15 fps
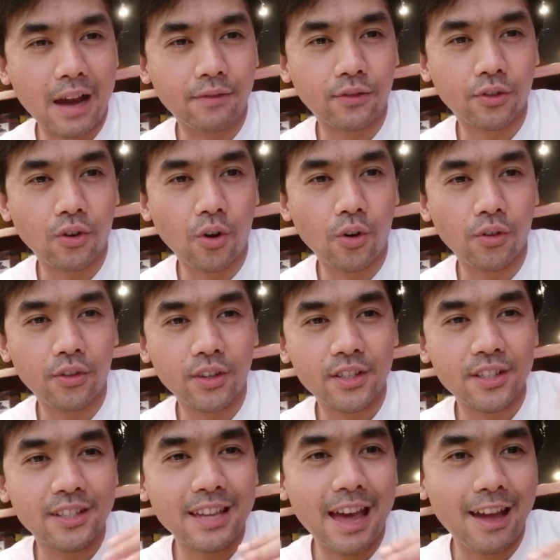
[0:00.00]
after all this
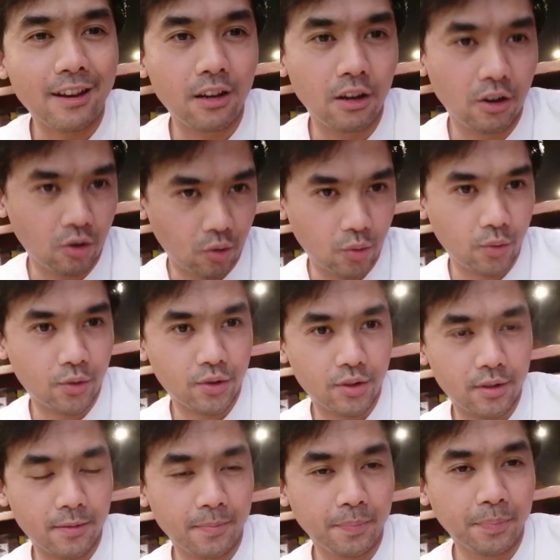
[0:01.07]
sad
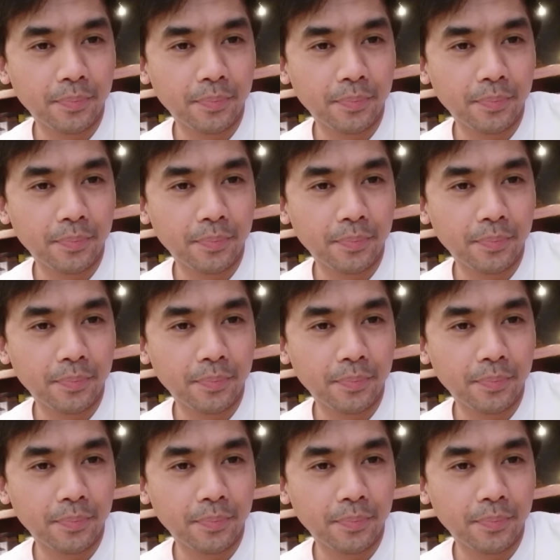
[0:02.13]
news,